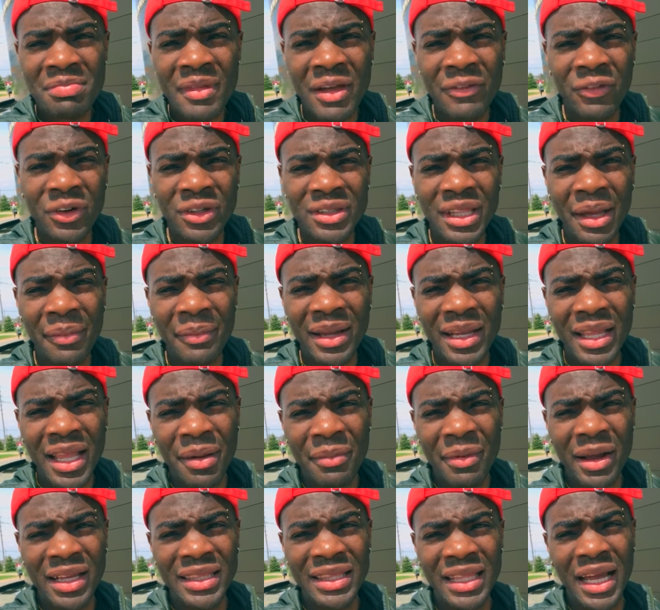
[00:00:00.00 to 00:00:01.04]
Now go tap my
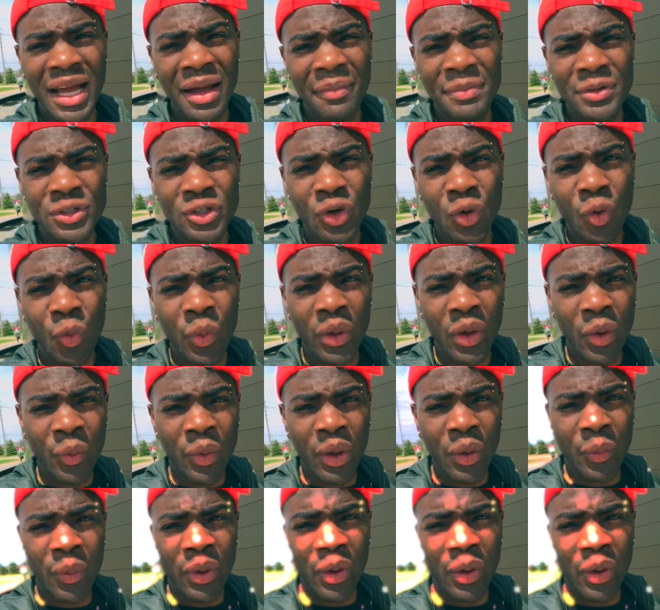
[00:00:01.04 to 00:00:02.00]
camera and take a picture. Quick, quick,